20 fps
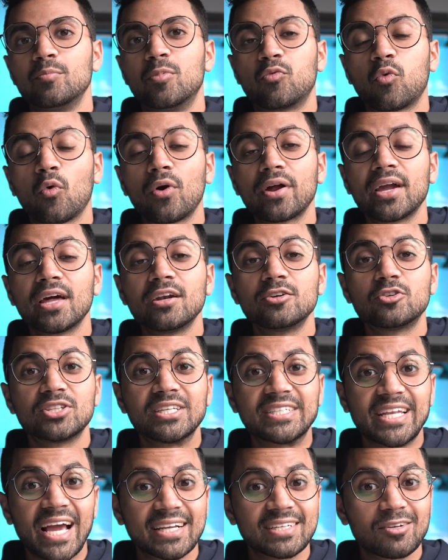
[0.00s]
Before I get into
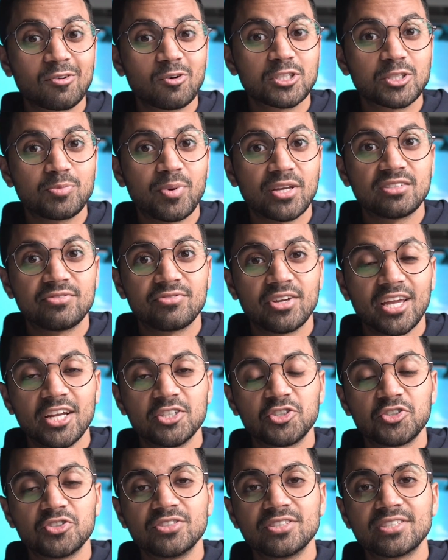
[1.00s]
the technical
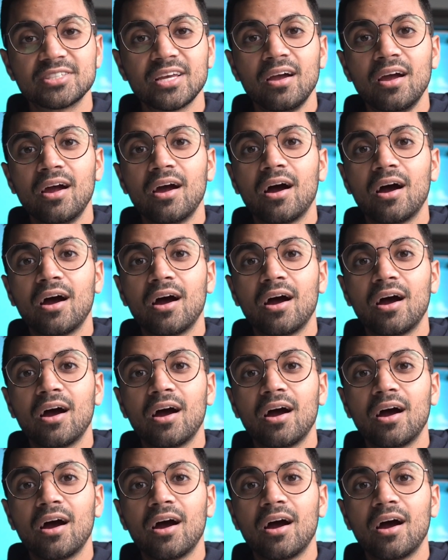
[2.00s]
specifications